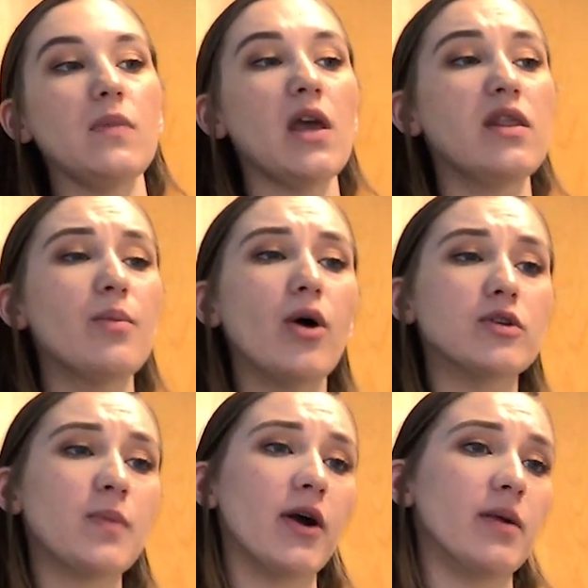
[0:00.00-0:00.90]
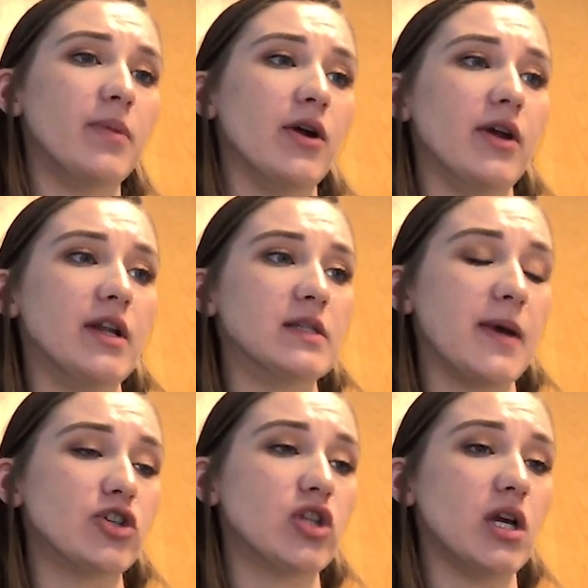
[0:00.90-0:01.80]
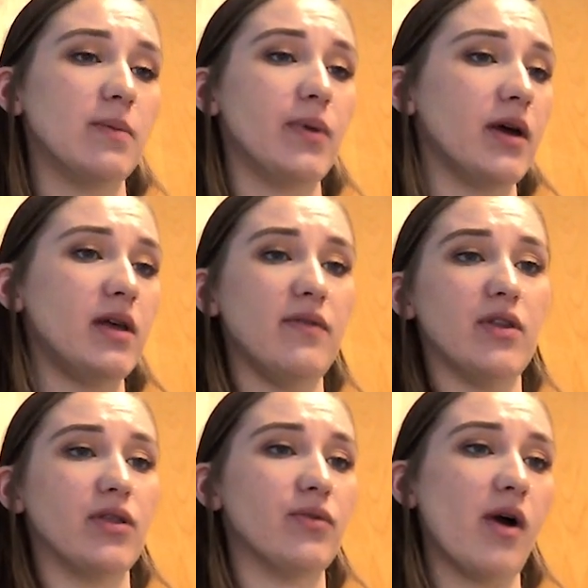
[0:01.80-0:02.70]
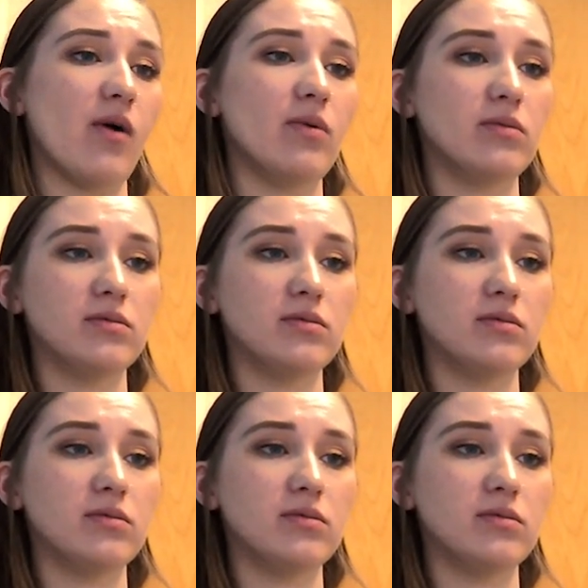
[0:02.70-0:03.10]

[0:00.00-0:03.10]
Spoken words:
in the postpartum period especially, but even throughout,